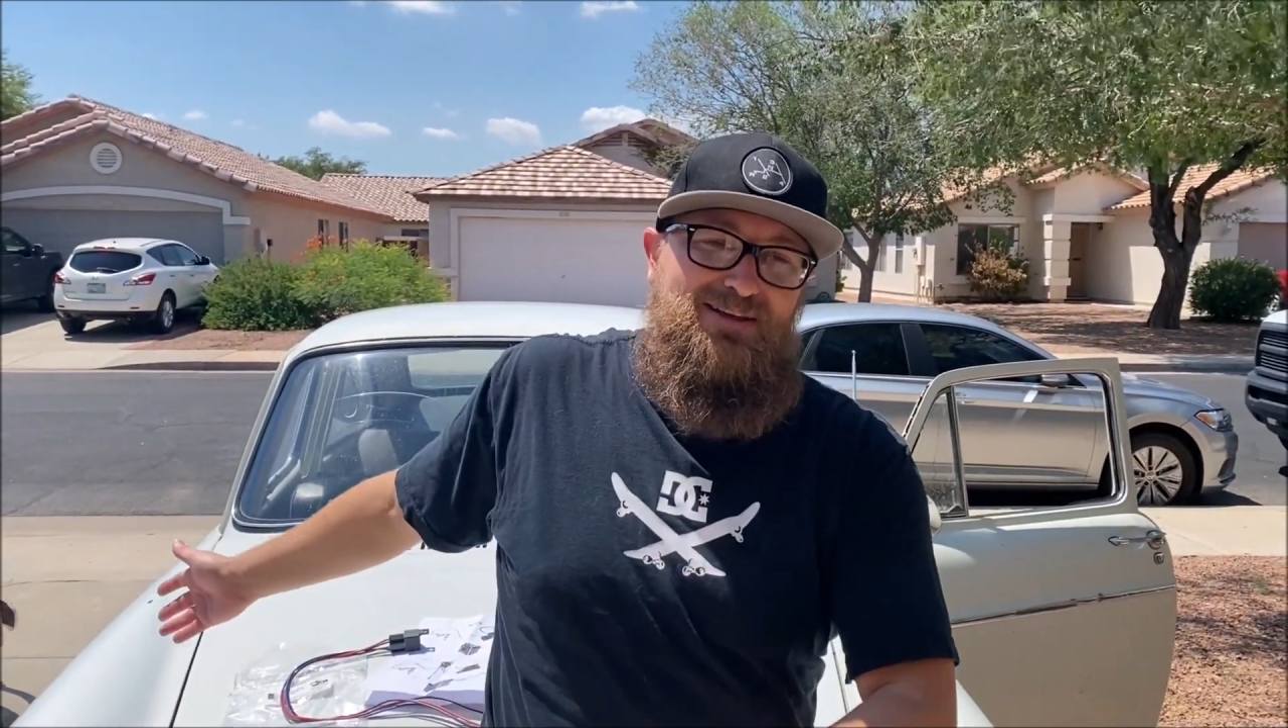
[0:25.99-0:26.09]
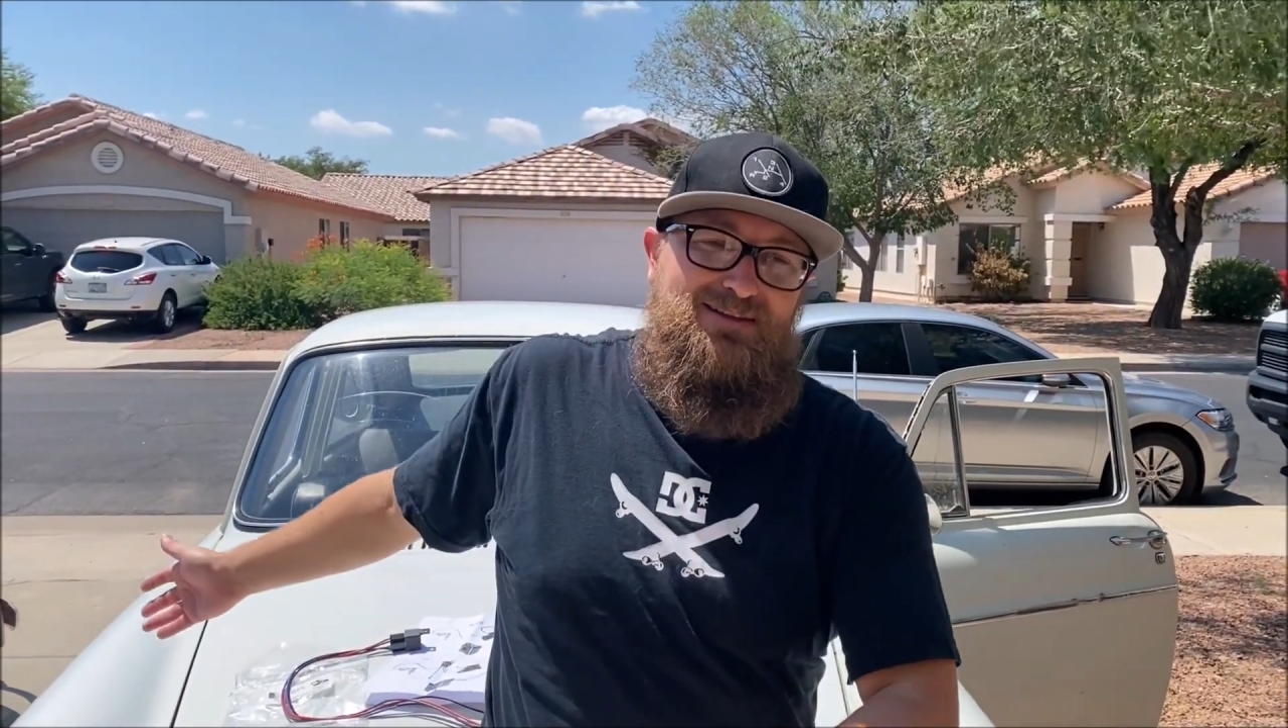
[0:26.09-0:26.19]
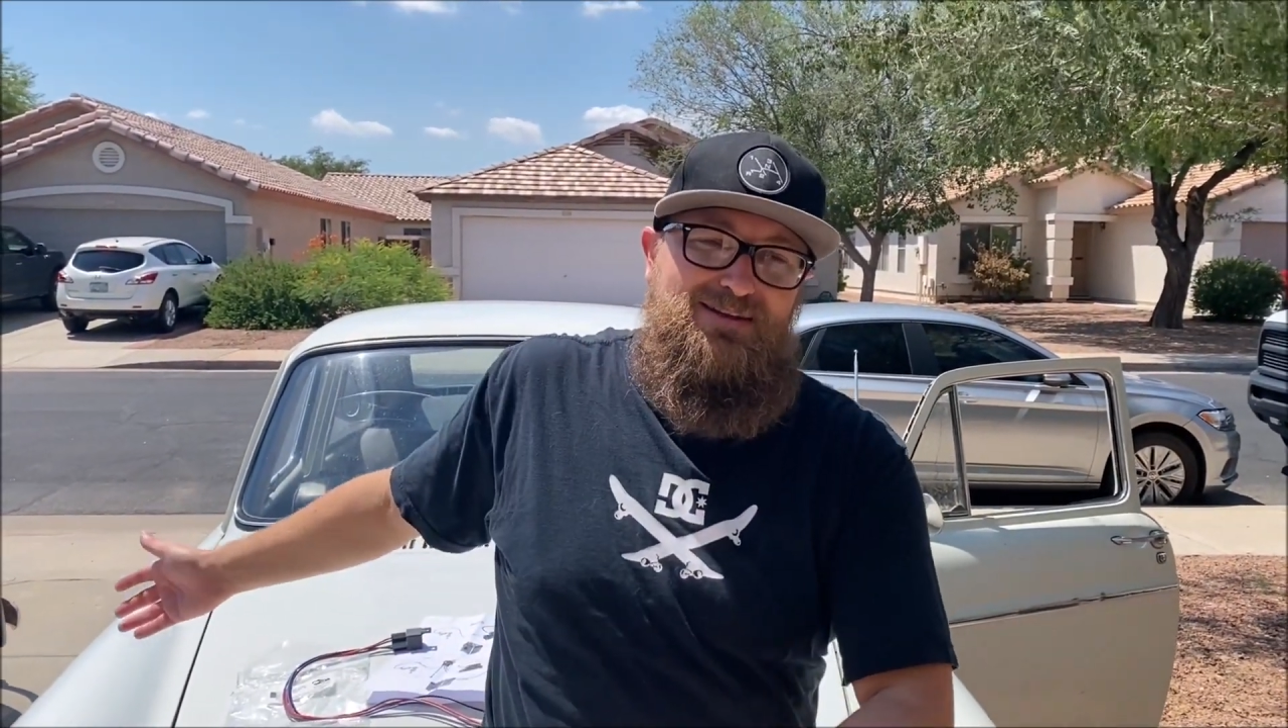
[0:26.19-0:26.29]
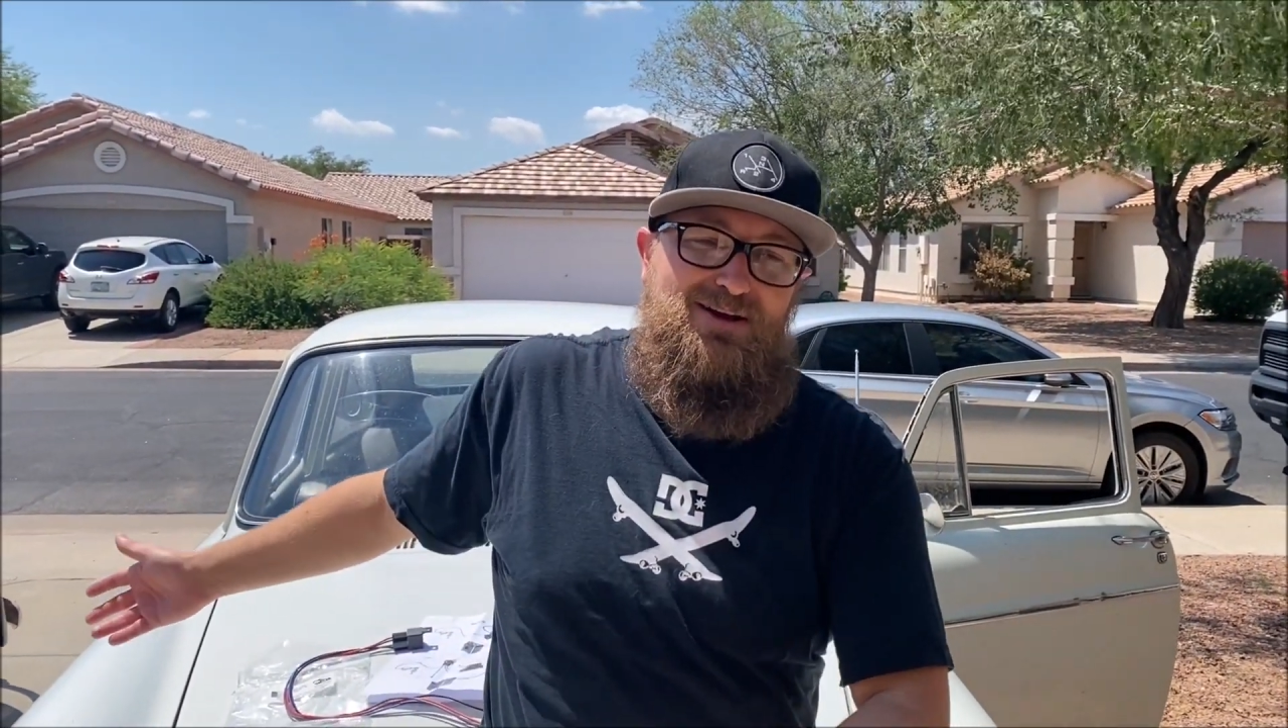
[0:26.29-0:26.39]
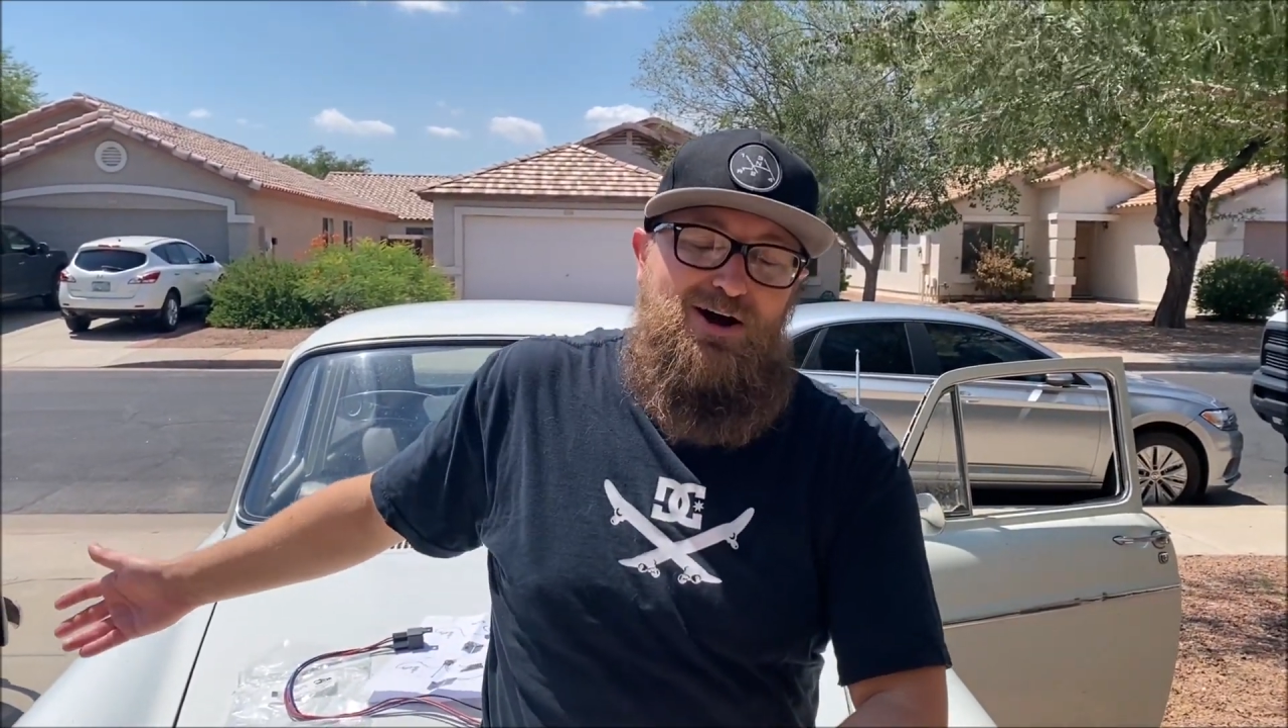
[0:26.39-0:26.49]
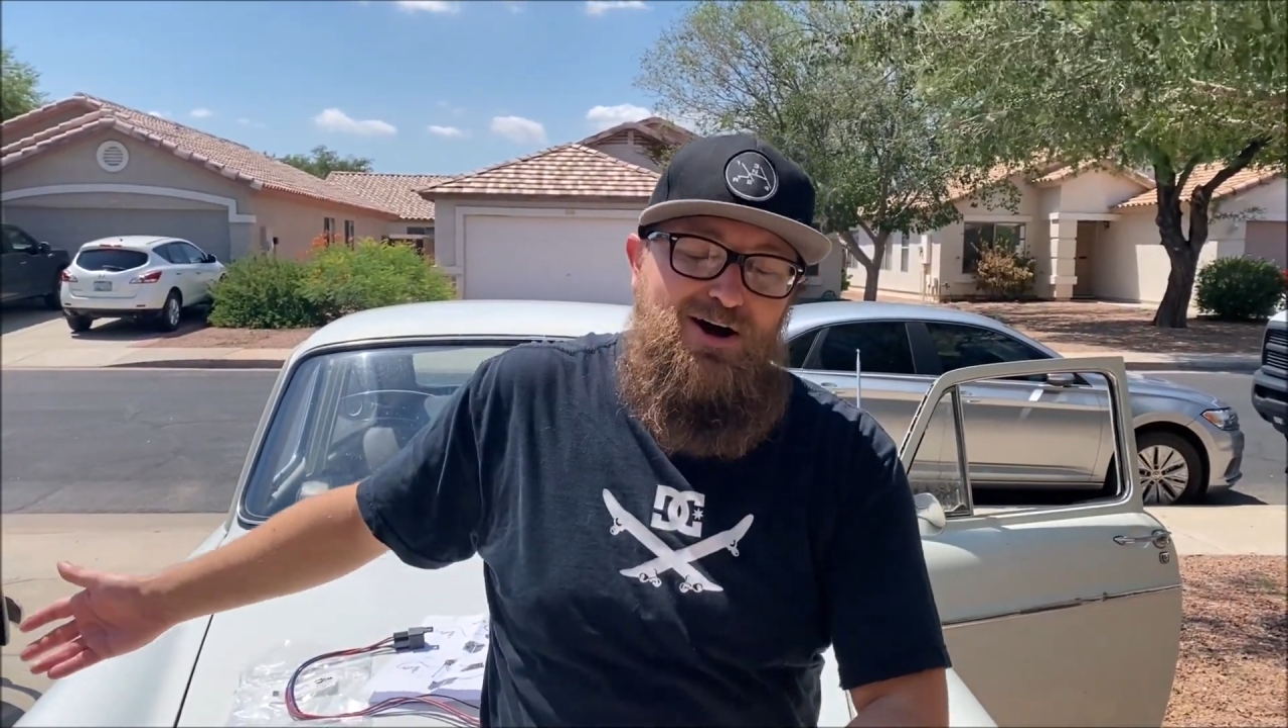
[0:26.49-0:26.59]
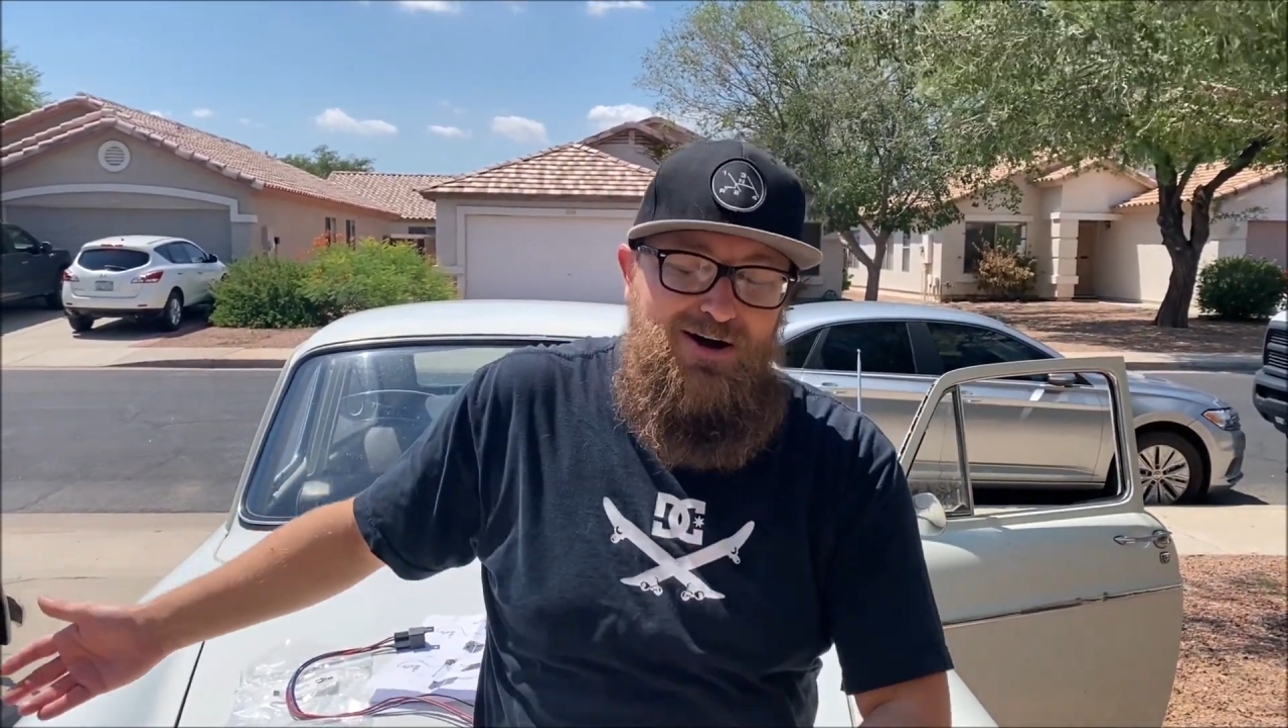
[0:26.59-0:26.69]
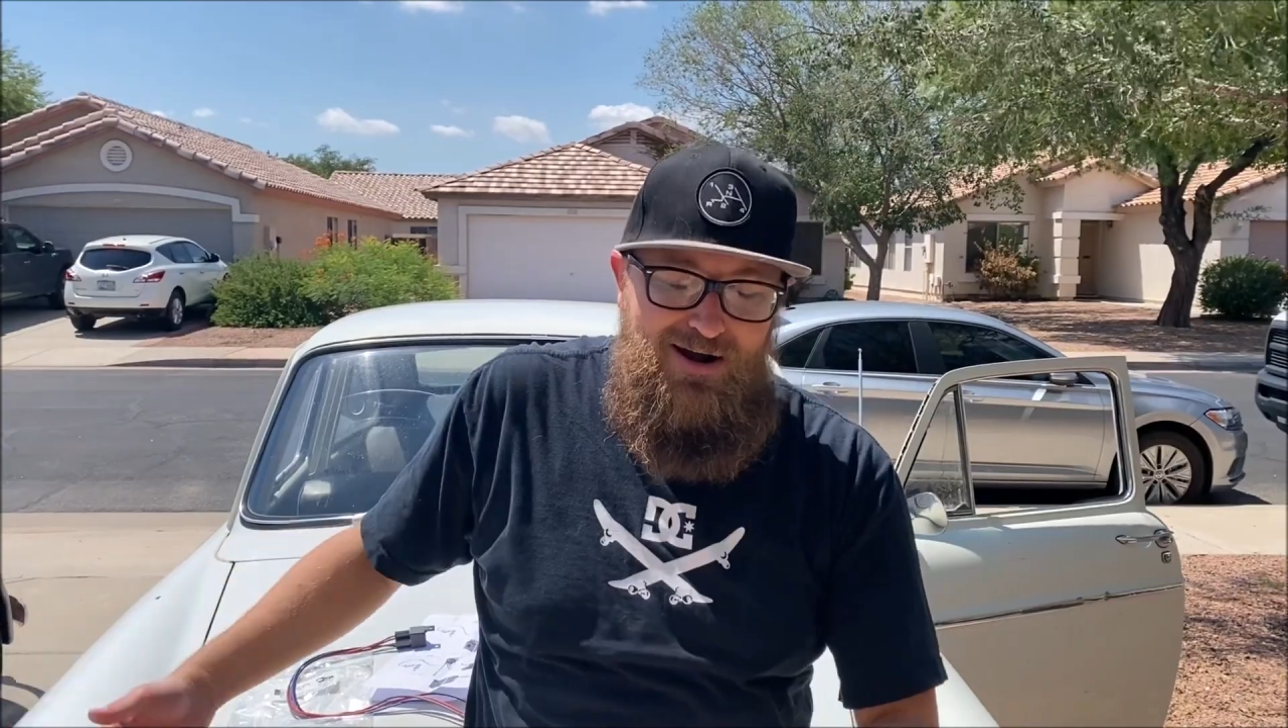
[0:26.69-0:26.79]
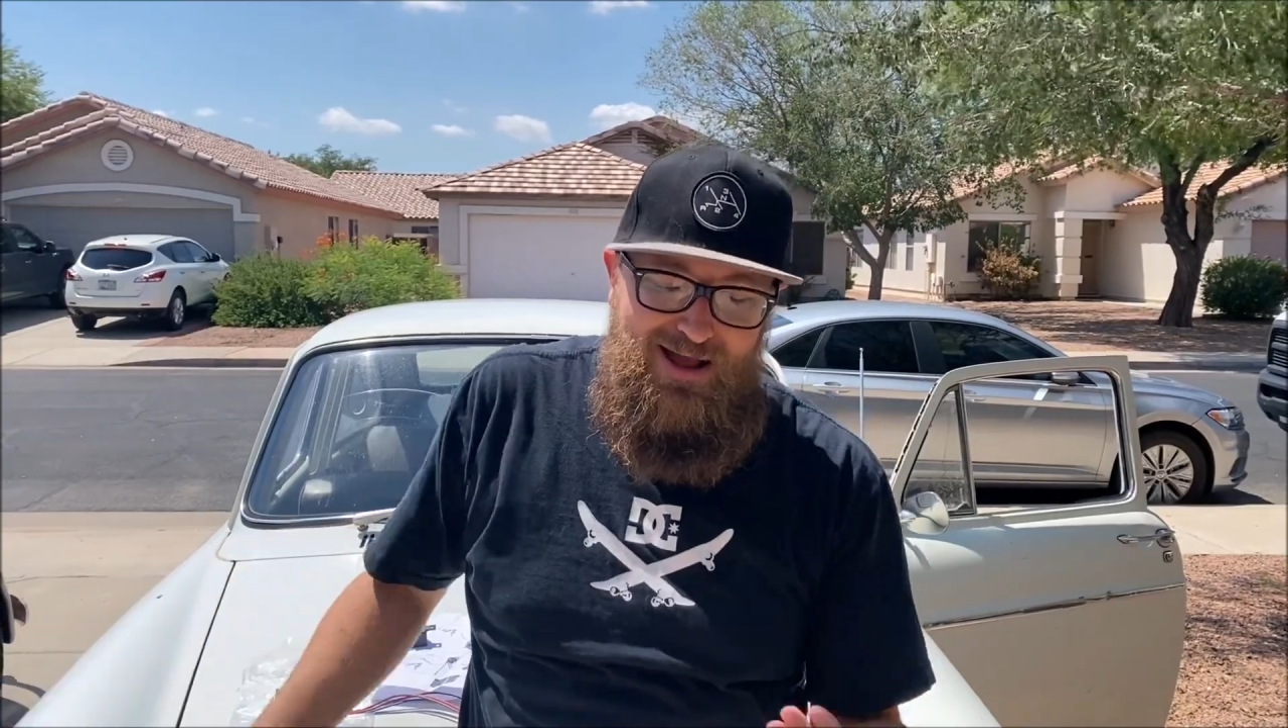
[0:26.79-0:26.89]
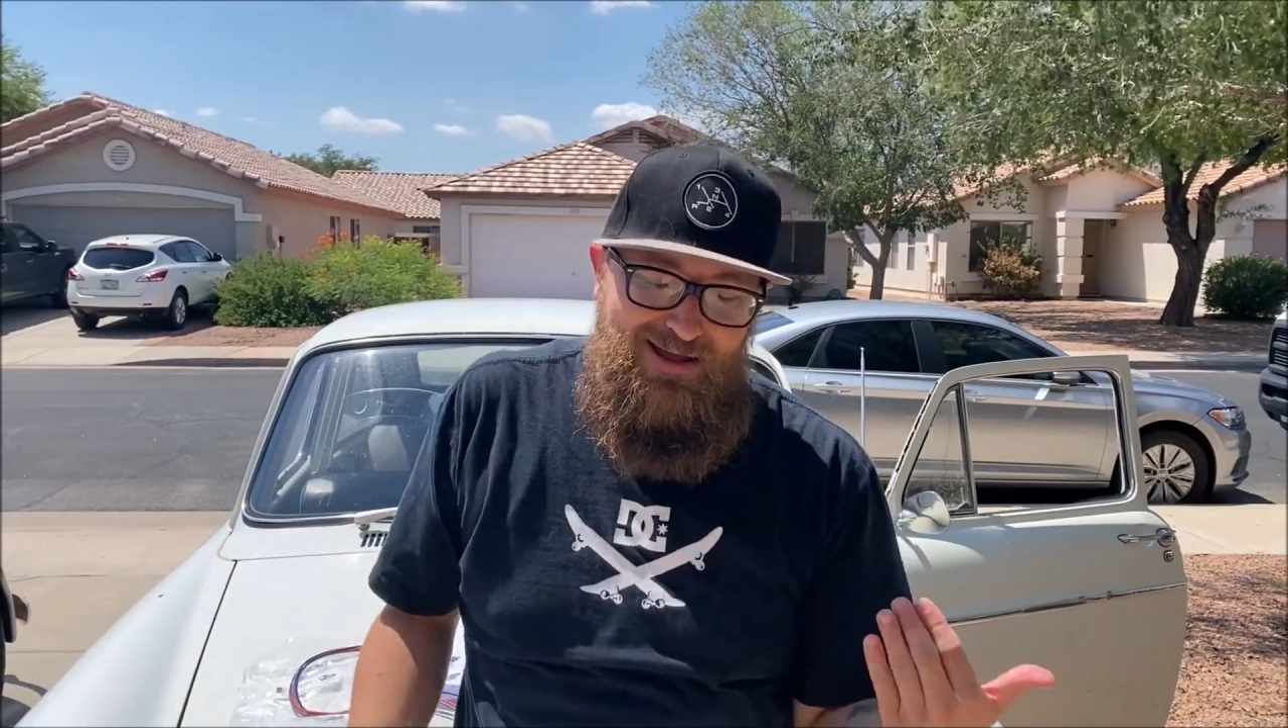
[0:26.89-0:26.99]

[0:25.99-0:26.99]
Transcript: in the car